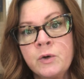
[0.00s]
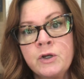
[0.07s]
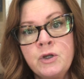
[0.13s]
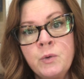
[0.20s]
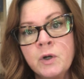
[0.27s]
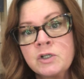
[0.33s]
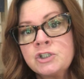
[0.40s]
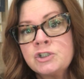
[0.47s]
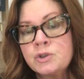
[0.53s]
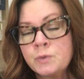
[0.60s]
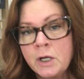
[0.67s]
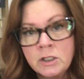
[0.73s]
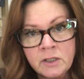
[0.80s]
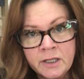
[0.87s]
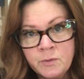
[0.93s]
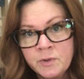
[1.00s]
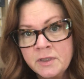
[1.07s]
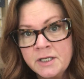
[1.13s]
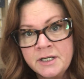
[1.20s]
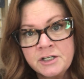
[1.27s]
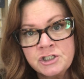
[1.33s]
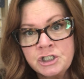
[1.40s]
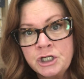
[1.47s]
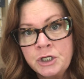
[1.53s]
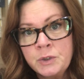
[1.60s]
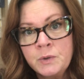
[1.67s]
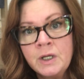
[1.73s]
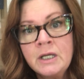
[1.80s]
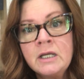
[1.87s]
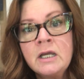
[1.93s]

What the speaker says: or you are struggling with an issue,